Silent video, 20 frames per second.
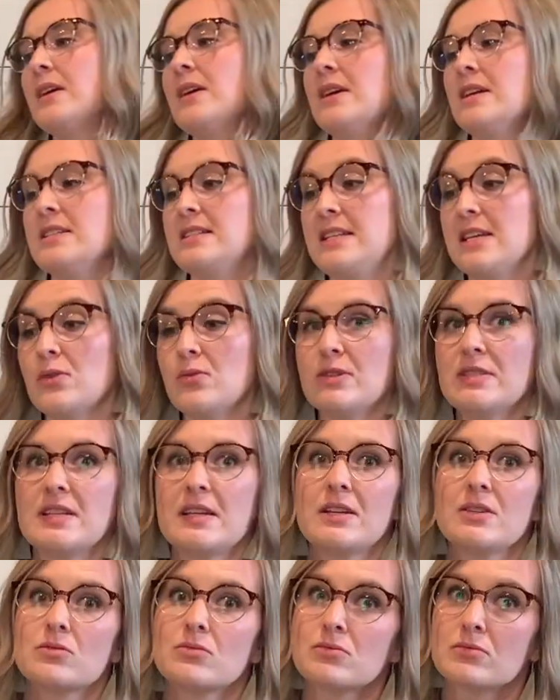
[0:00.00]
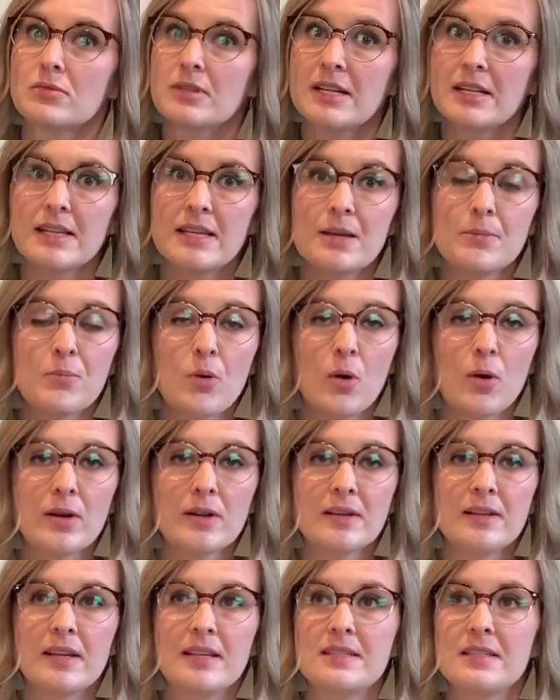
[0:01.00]
Sequencing is really
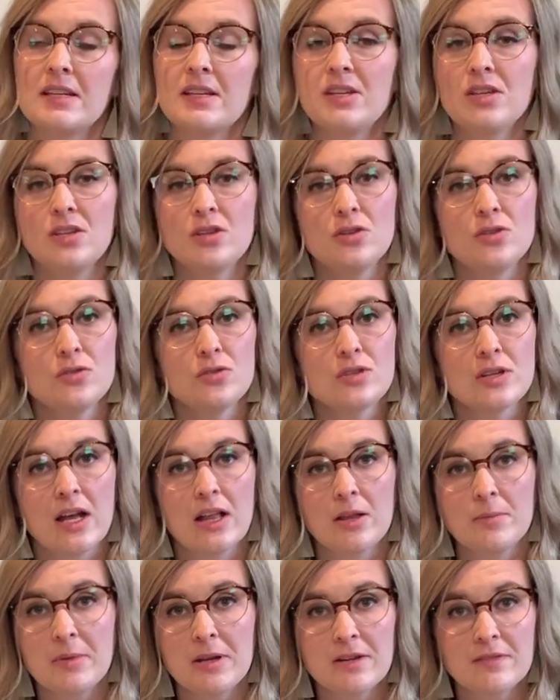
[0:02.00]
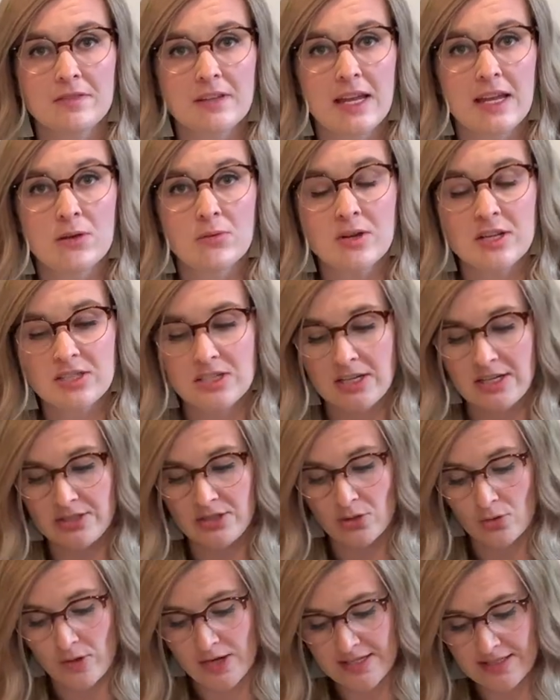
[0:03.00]
important. It's a huge element of language, and it's
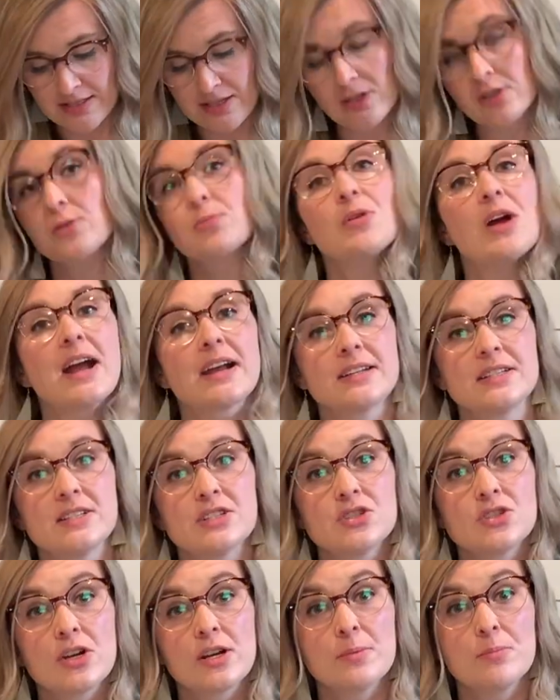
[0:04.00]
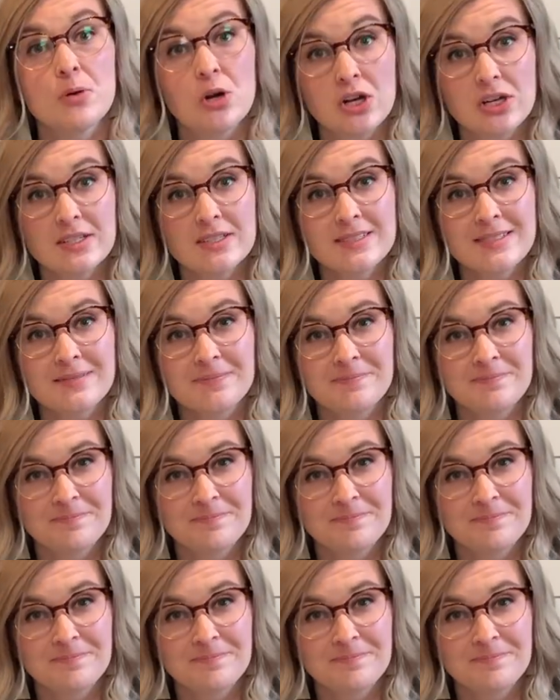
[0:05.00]
a great skill to practice during books.